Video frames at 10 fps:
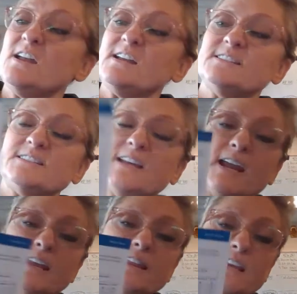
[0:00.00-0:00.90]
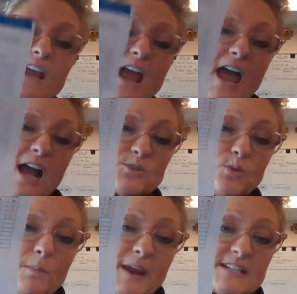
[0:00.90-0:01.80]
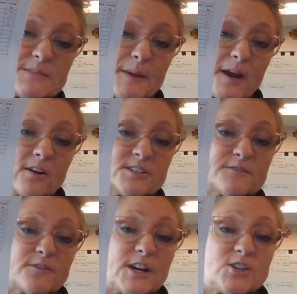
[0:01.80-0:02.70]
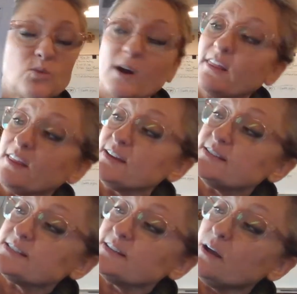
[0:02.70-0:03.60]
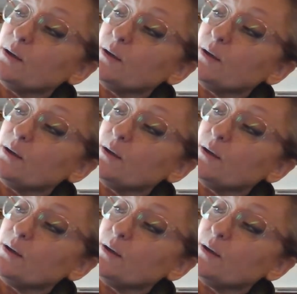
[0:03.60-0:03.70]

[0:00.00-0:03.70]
is take the actual base pairs for each one of these,